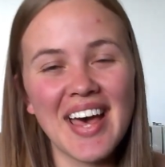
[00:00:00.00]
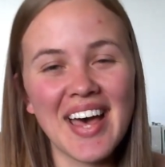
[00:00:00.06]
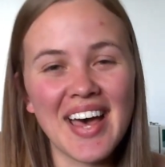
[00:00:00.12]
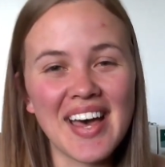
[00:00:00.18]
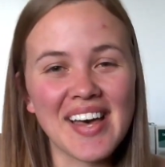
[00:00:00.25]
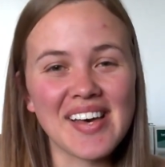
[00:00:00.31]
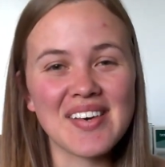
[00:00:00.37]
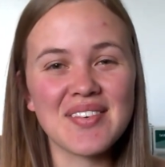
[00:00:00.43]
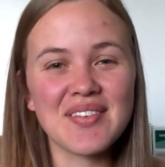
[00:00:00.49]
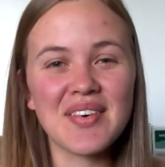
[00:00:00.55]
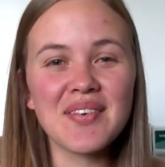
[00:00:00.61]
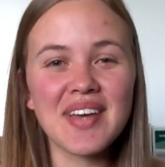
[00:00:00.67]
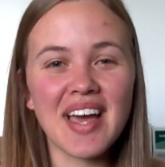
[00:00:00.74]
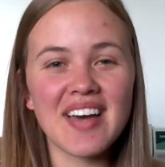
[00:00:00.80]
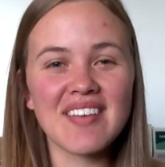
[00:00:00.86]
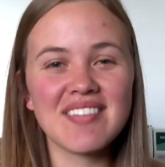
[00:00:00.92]
What
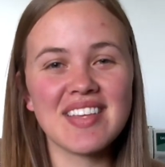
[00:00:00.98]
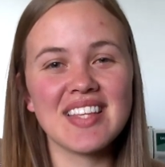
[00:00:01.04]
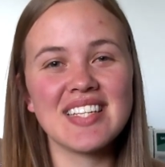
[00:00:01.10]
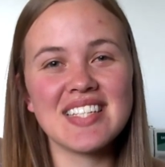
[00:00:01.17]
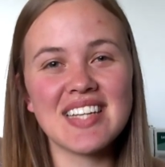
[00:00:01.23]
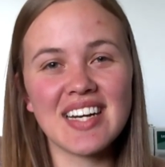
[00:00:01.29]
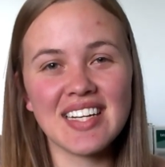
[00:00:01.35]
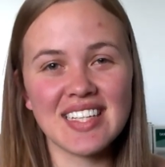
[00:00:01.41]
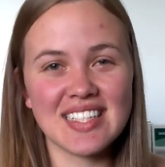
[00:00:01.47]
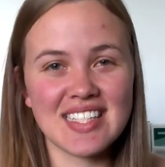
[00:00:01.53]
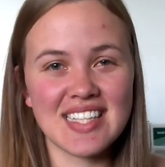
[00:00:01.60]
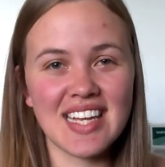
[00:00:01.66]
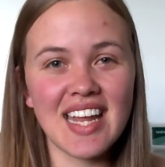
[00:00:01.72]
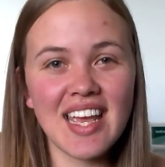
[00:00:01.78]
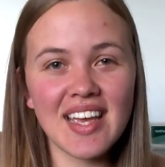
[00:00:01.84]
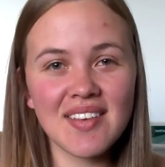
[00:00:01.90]
we have on the docket
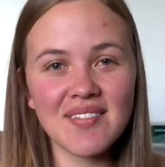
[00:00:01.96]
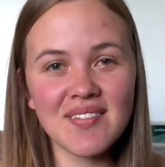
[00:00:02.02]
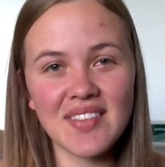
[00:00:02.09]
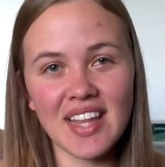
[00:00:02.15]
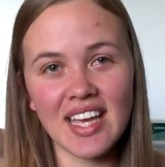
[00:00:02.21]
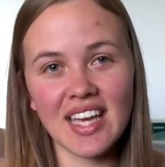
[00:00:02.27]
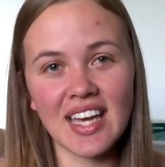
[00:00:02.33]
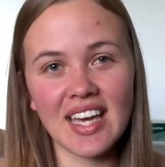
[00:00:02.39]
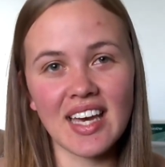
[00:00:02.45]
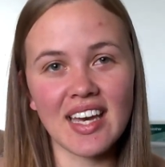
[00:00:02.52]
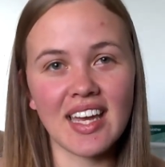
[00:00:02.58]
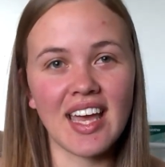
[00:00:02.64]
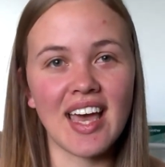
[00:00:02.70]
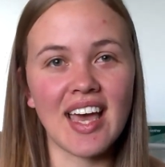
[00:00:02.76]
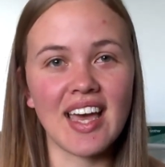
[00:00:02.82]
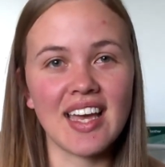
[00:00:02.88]
today, like I
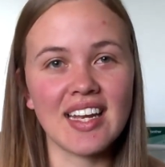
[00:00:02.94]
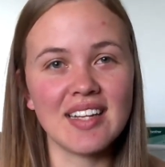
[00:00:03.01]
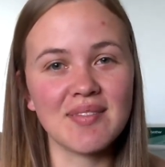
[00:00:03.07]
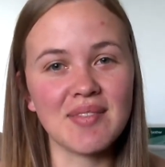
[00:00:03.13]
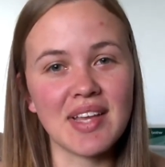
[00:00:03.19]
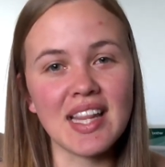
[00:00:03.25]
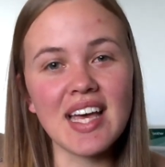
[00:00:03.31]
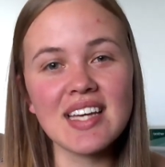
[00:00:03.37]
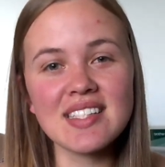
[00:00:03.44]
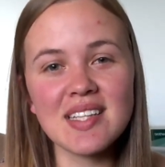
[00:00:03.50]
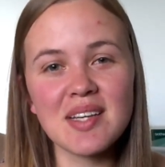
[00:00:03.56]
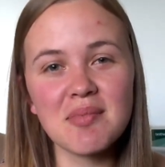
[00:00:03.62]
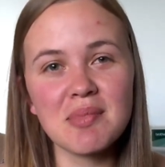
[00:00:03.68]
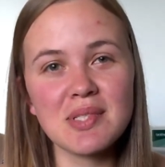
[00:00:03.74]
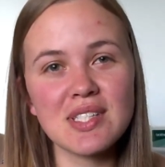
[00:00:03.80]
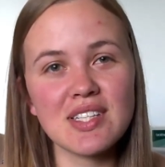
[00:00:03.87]
had in my last
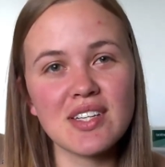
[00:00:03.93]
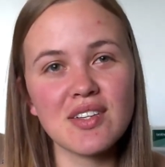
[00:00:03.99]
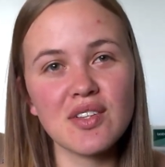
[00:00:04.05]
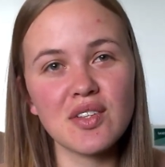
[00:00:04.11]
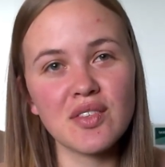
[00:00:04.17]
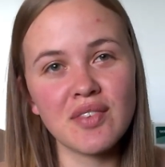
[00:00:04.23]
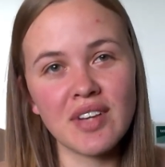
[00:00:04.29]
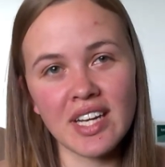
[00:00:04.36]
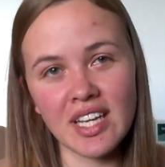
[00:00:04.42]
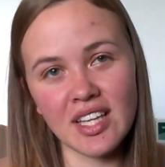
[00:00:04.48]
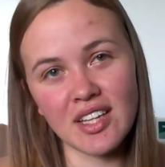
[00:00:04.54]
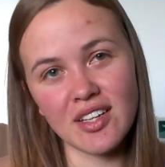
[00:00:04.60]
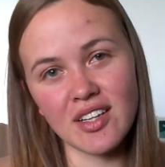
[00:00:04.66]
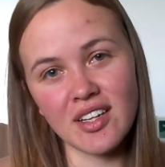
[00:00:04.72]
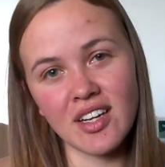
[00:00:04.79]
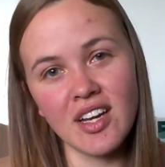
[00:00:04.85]
episode,
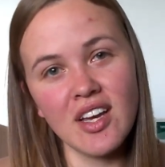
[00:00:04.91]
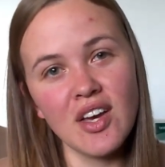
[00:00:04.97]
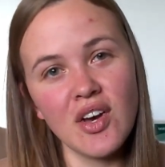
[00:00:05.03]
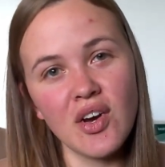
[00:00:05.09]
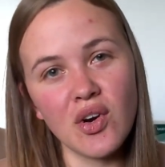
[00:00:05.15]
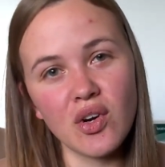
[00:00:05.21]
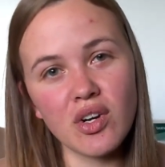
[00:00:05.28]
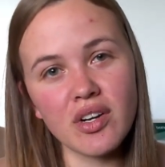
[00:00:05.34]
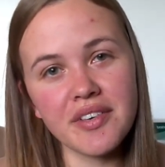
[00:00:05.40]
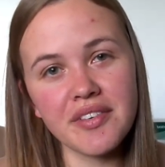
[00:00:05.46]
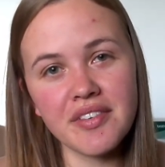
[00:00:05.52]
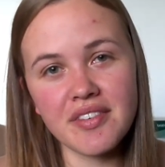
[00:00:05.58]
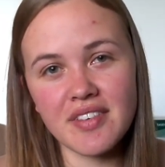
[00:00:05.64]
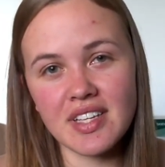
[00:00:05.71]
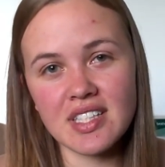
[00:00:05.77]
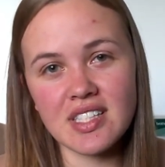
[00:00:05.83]
regular order of
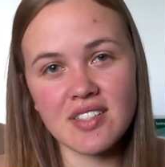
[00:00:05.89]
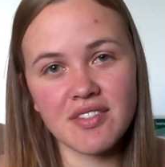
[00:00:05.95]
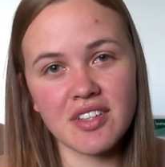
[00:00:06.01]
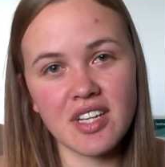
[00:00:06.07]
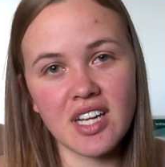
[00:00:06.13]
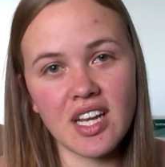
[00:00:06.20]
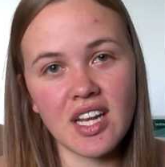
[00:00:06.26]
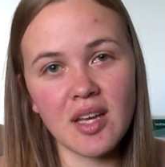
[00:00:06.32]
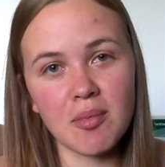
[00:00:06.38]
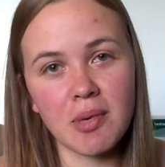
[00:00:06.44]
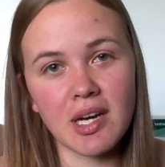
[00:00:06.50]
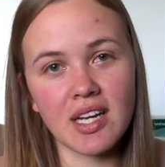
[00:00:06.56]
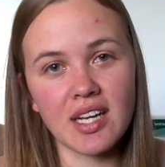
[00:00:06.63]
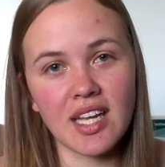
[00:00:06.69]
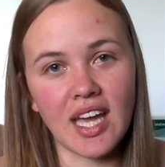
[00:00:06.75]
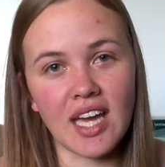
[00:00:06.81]
events for knitting
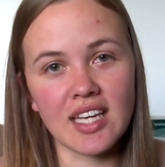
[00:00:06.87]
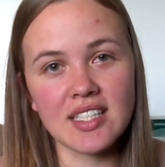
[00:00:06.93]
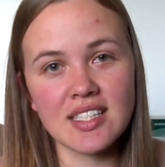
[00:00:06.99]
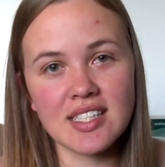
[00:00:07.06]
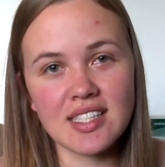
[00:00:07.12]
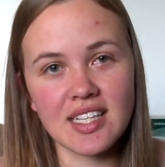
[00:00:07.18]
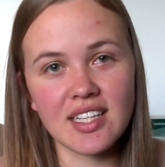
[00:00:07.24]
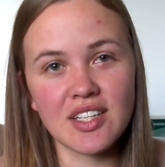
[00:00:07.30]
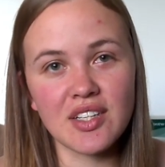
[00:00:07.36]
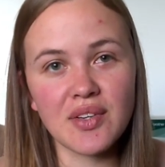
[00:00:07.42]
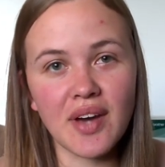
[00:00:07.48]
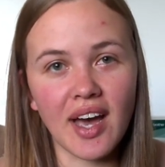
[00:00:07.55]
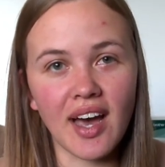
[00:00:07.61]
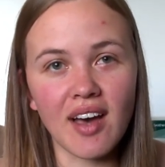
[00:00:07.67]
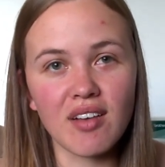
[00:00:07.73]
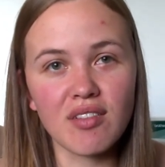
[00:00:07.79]
podcasts. I do
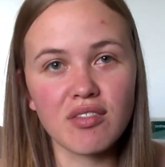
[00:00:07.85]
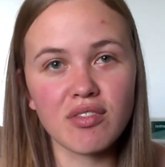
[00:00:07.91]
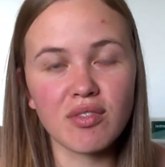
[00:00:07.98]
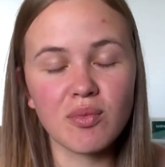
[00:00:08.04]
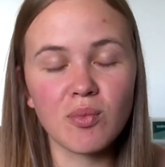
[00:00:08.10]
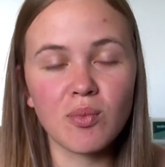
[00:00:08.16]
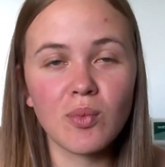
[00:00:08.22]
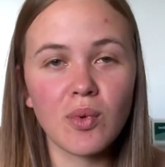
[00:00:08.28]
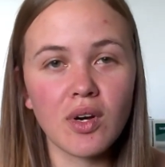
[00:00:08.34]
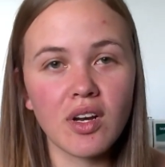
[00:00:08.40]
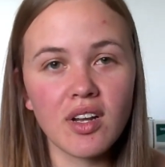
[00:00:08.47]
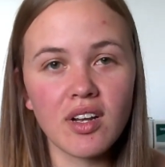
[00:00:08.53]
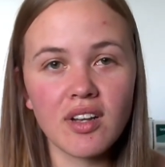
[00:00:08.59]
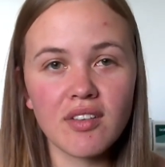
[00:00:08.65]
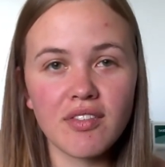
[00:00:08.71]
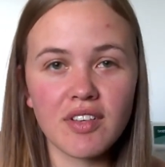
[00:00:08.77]
have
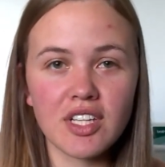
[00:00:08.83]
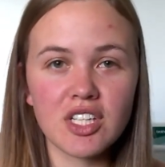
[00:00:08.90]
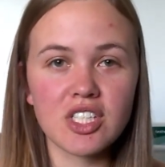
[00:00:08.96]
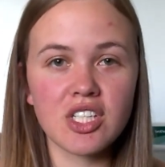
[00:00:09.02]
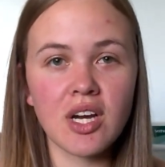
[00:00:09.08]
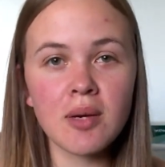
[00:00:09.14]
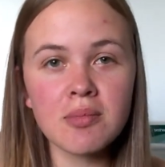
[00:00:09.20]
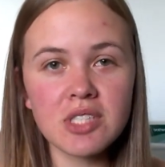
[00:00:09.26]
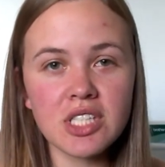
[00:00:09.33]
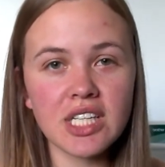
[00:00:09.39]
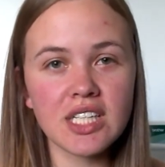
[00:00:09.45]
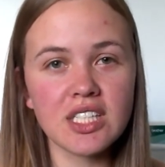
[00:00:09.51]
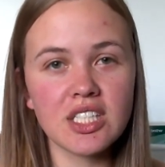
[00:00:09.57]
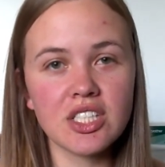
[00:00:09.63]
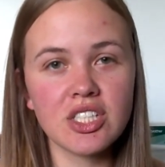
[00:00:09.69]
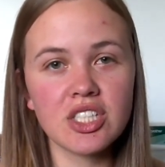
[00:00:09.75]
one finished
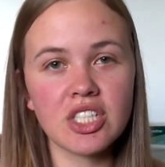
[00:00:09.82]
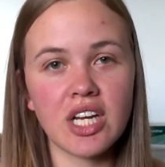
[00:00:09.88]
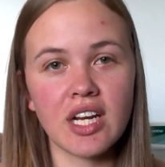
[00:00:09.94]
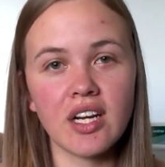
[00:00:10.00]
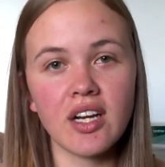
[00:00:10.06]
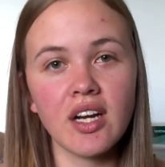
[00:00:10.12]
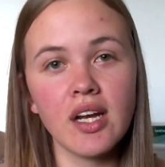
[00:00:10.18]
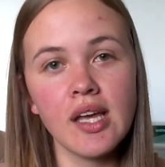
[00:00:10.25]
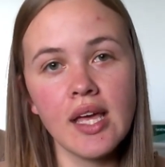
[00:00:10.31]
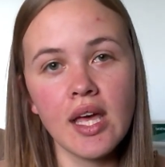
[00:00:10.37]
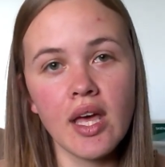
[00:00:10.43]
object to share,